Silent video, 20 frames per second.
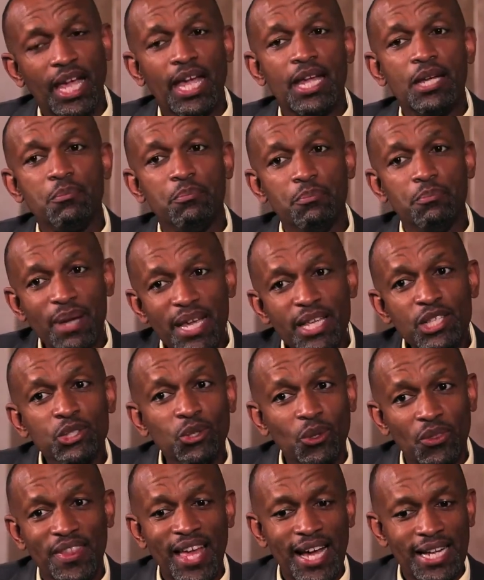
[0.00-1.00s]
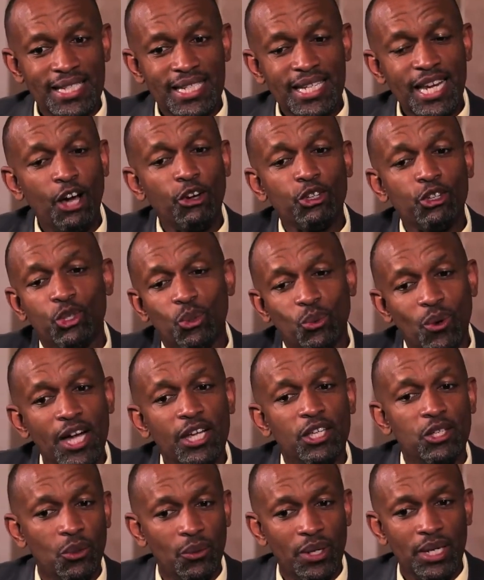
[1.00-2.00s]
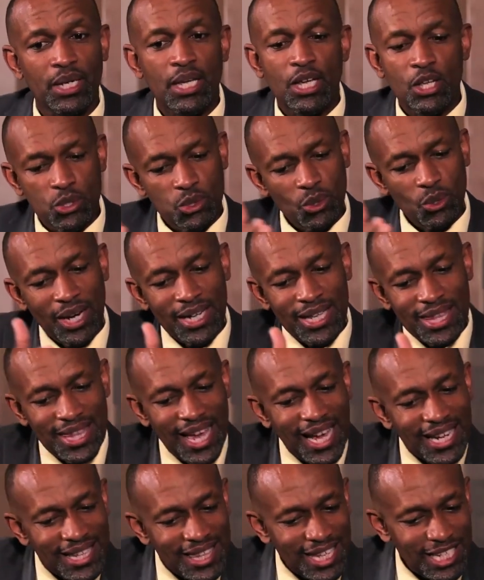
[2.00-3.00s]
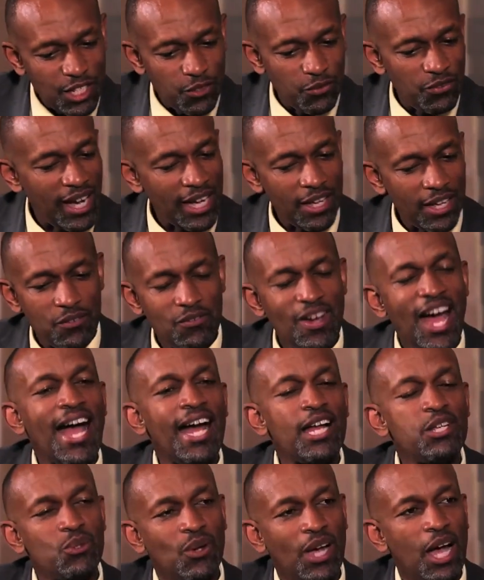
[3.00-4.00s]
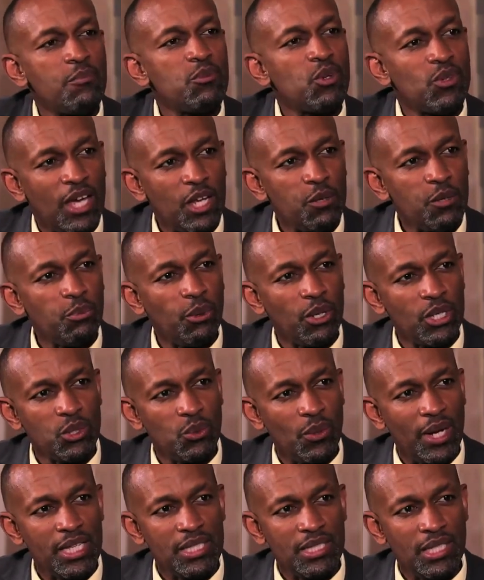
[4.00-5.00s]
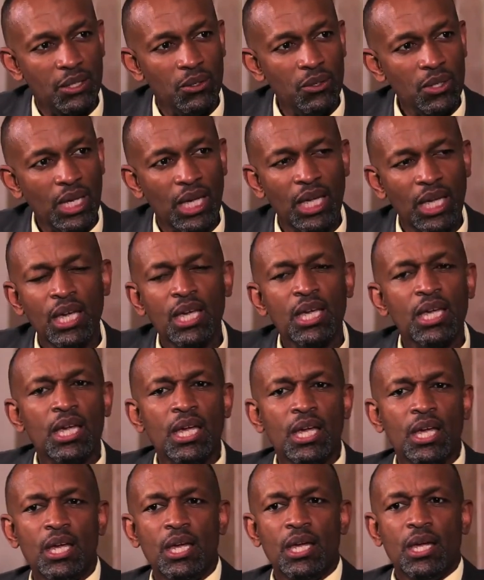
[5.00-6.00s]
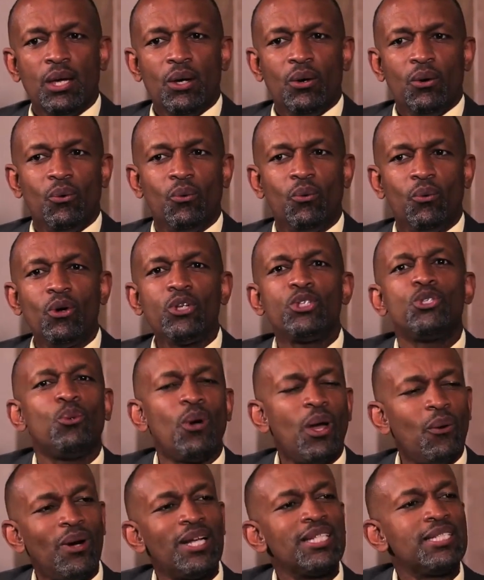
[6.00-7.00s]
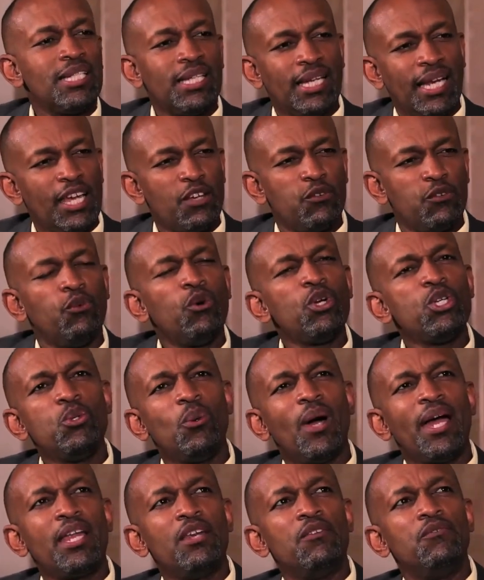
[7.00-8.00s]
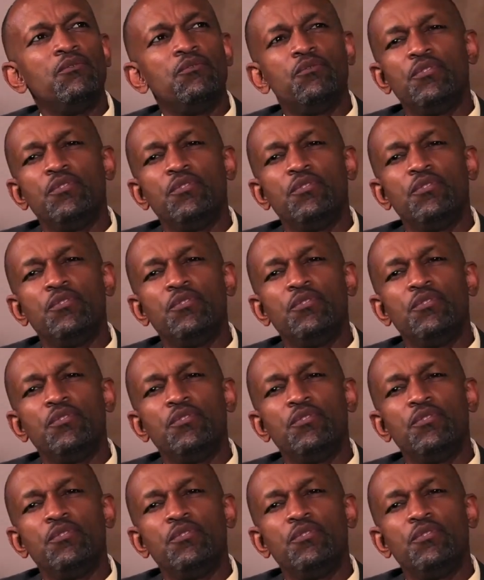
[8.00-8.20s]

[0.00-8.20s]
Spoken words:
And based on that, now you work your way. So at that 35, I had to come to that point where I say, okay, what do I want in life? What do I